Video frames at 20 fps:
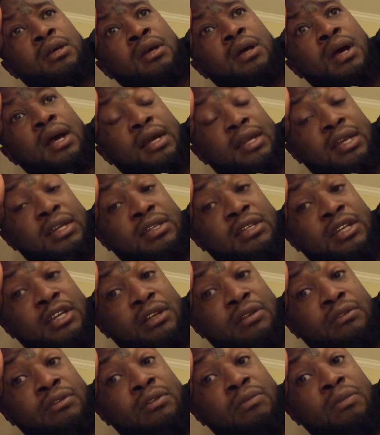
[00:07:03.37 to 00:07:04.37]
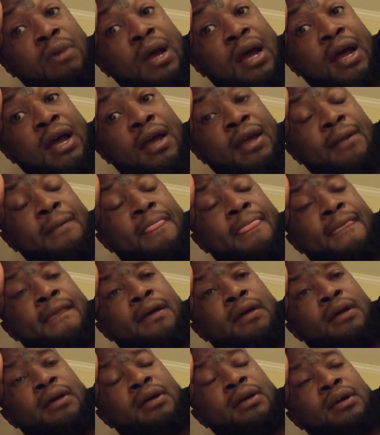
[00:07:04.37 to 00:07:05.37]
I continued to ride.
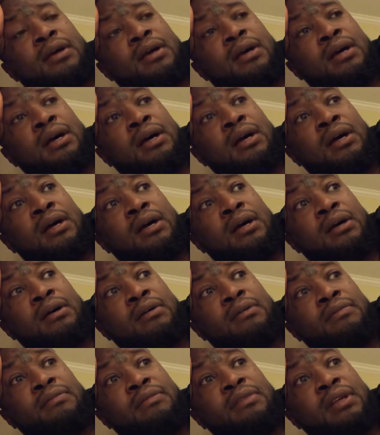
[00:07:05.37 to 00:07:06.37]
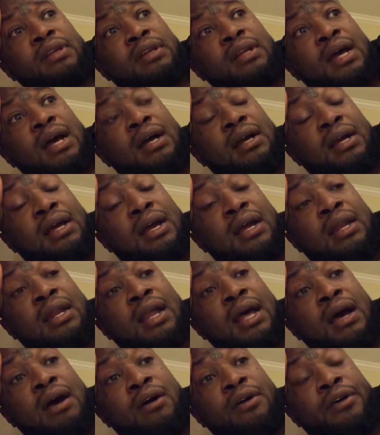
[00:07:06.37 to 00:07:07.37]
The knock got
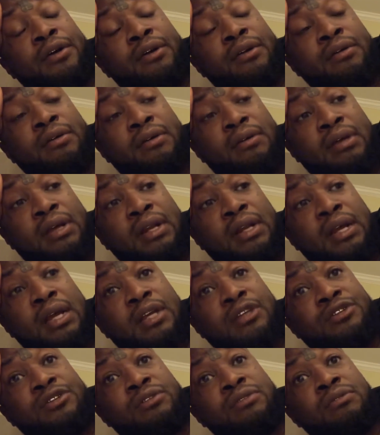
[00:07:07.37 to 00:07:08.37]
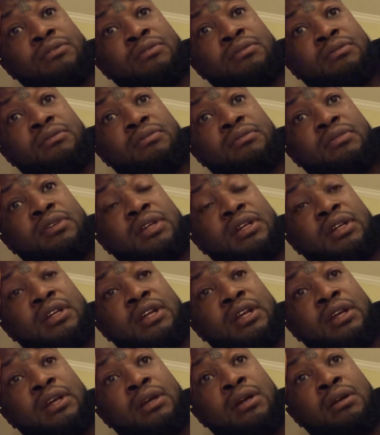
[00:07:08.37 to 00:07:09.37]
louder, and as you can
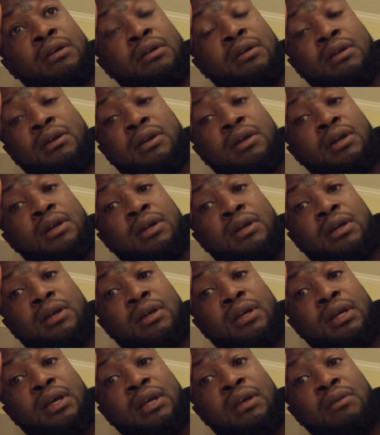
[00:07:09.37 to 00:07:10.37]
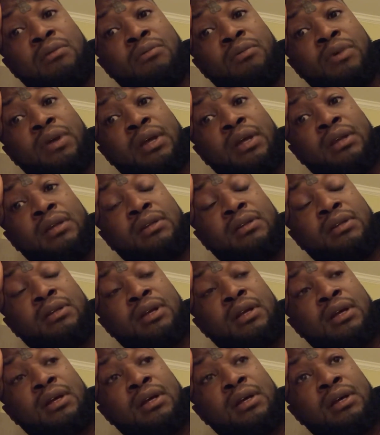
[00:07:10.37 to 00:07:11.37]
hear, it went
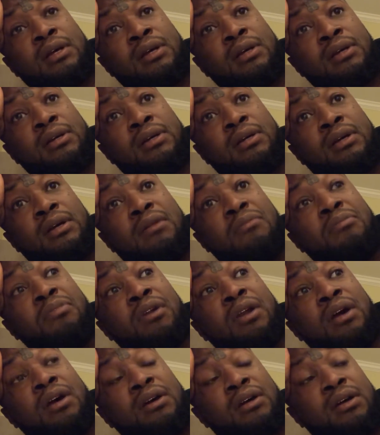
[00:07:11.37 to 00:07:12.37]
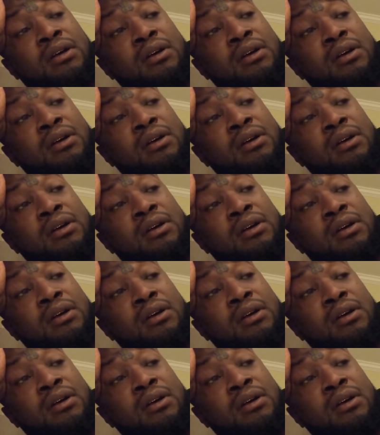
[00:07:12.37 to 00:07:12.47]
kaplunk.